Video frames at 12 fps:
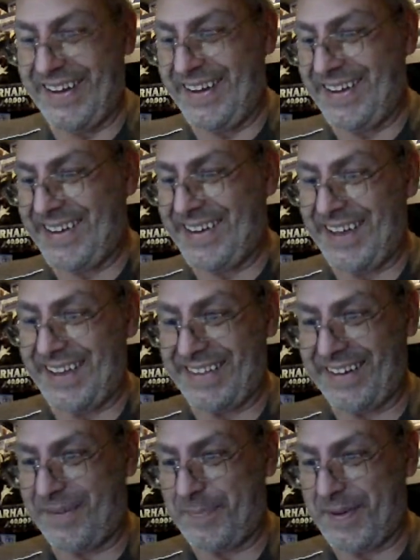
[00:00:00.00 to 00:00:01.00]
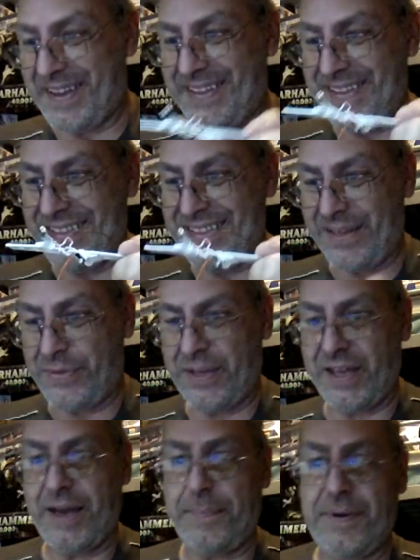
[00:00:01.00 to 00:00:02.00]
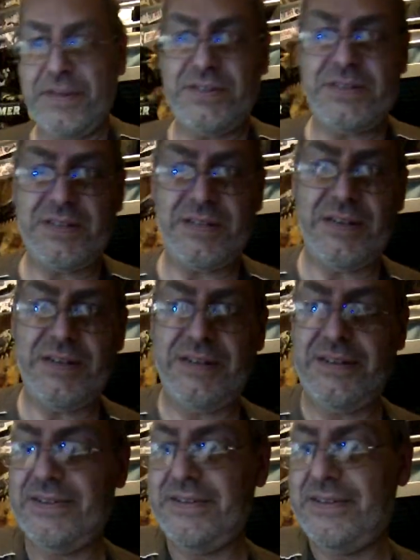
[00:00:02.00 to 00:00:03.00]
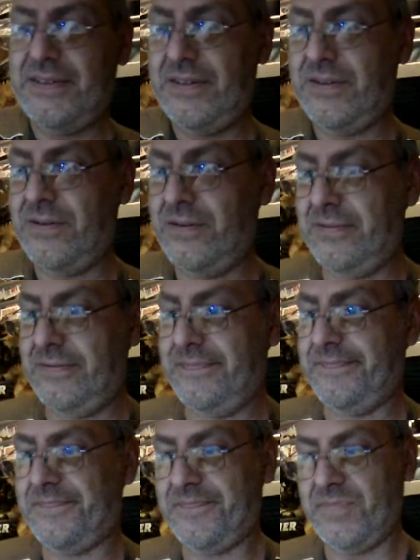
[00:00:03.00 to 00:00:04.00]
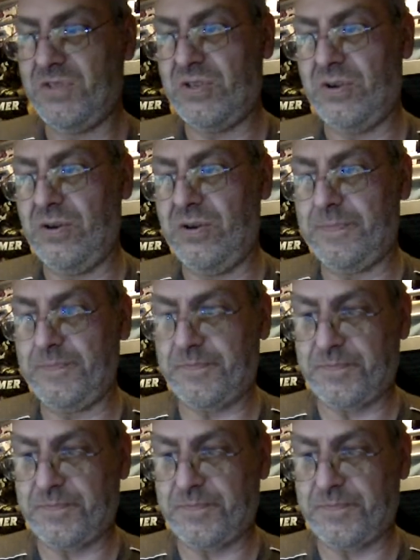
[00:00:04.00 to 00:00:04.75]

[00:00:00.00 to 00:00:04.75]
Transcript: and connect it up and nothing happens, you know. So